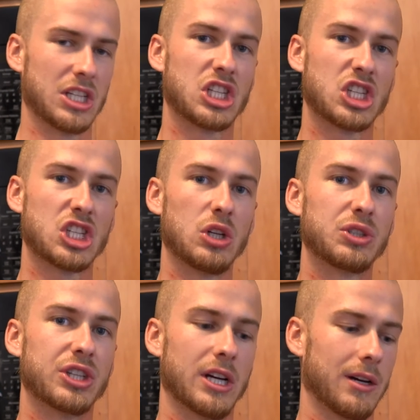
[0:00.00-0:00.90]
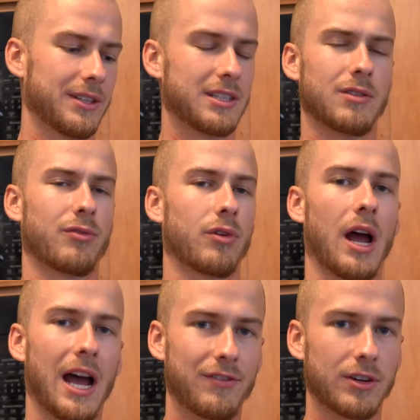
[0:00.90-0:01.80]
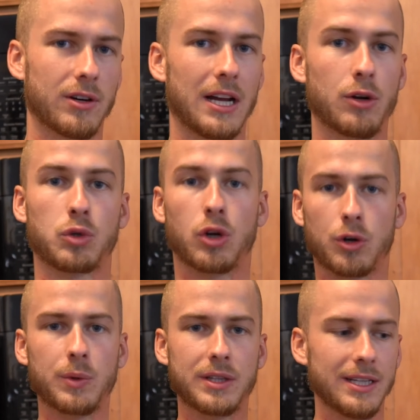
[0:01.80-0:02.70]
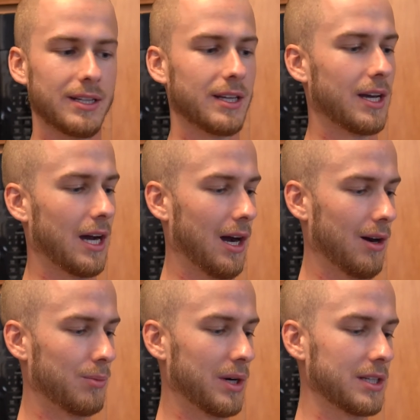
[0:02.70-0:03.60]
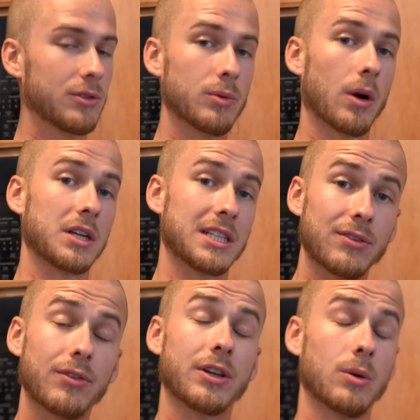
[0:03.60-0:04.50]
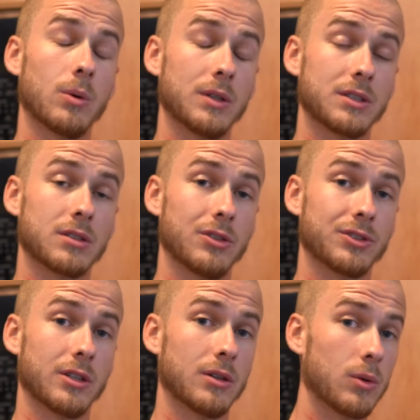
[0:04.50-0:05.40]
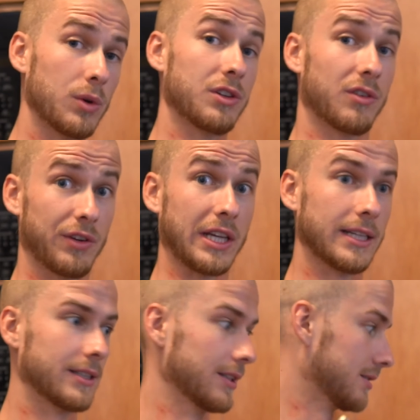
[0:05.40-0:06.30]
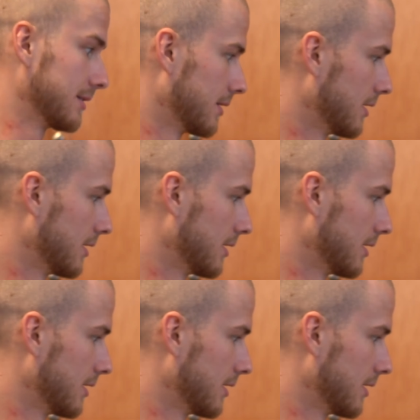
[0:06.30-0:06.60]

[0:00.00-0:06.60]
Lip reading: salsa. This is for after. I don't cook with it, but you are definitely going to want salsa with your fajitas.